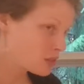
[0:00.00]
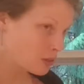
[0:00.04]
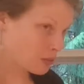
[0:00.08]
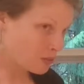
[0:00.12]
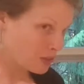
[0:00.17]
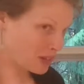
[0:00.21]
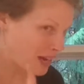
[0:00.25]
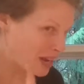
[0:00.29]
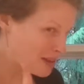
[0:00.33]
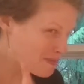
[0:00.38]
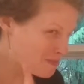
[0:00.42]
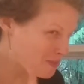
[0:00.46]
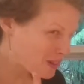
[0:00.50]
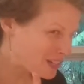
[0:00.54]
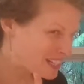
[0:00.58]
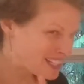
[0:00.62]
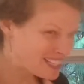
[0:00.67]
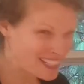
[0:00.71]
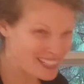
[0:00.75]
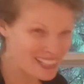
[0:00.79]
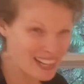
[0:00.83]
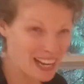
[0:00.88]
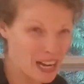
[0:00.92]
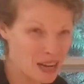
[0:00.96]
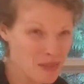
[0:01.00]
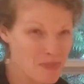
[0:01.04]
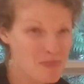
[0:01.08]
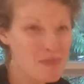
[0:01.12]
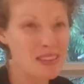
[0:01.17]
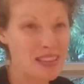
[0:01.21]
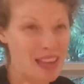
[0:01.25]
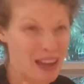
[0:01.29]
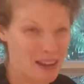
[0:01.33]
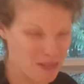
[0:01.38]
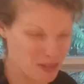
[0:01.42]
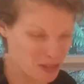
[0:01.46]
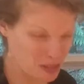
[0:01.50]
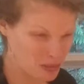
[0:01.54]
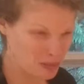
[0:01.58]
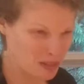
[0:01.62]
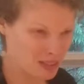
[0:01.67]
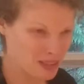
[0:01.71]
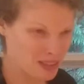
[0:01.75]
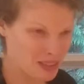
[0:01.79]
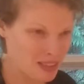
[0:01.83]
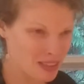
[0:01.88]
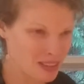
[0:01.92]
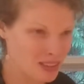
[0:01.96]
when I pointed up, that was
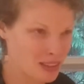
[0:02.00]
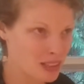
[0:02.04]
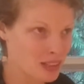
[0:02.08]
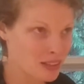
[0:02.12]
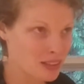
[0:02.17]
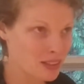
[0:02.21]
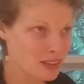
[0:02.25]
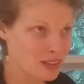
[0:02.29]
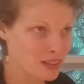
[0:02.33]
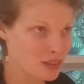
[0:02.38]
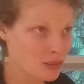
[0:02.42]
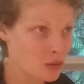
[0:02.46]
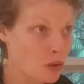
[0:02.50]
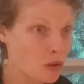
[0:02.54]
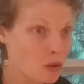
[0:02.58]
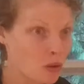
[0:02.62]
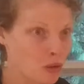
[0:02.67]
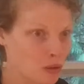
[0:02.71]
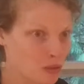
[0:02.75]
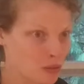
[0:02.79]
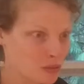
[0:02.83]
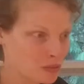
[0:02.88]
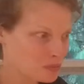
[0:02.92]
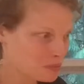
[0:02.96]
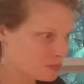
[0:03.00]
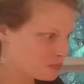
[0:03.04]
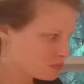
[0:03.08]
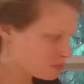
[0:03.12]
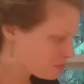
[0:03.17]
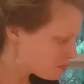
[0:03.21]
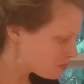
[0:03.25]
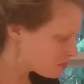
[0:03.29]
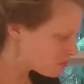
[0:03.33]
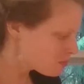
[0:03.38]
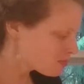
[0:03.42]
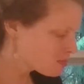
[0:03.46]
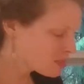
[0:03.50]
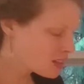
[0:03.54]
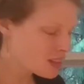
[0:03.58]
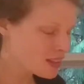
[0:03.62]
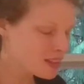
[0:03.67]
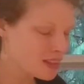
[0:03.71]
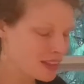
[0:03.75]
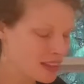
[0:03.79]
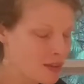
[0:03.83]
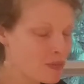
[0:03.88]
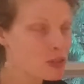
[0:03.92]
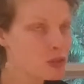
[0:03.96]
when
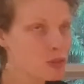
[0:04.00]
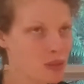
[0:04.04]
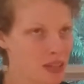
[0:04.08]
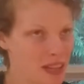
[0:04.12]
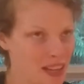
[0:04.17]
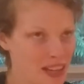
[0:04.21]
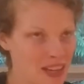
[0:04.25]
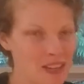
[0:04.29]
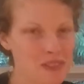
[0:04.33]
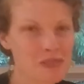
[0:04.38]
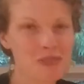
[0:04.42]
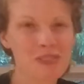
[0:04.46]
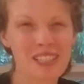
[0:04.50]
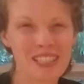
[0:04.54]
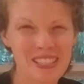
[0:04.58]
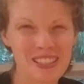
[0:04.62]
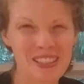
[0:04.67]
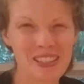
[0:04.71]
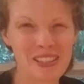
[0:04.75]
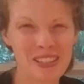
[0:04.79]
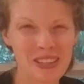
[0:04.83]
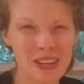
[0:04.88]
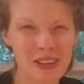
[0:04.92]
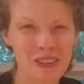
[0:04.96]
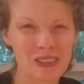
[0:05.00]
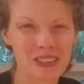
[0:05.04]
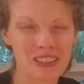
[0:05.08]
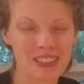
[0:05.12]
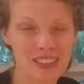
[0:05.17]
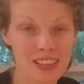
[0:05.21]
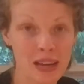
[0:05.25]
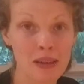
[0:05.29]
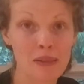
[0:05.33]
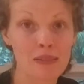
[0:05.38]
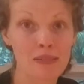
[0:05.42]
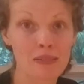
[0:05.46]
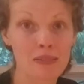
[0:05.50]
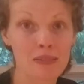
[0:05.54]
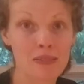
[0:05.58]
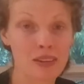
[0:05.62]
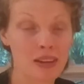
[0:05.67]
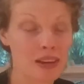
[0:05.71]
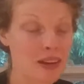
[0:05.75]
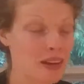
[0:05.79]
that was when I had reached the note that